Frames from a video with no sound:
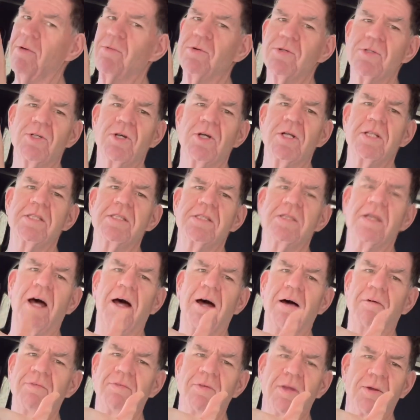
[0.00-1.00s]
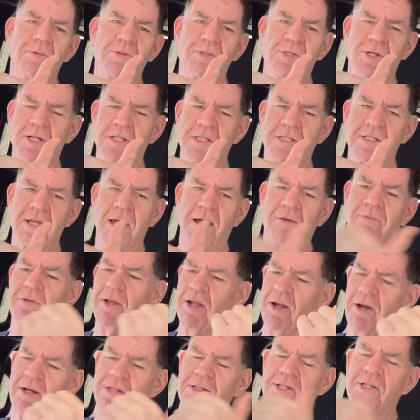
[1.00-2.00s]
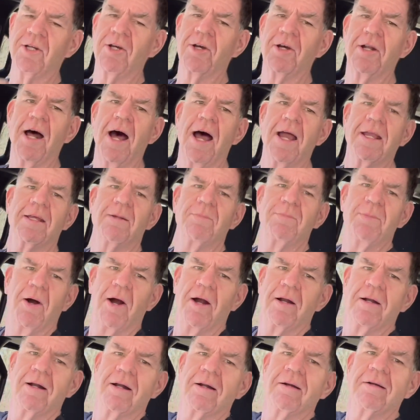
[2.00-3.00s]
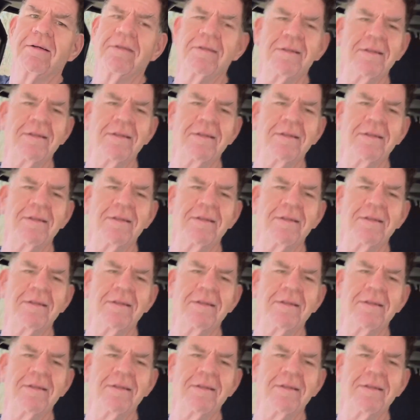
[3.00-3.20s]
It was good stuff. It was good stuff. Larry's a good hiking partner.